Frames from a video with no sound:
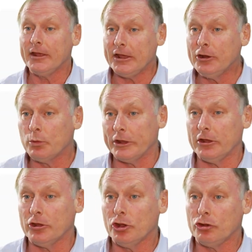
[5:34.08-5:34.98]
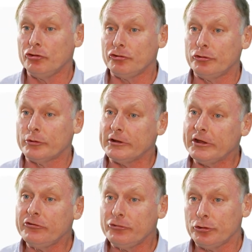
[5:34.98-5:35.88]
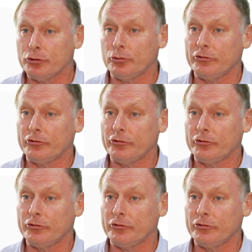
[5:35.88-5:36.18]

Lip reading: In a week, you should do at least 2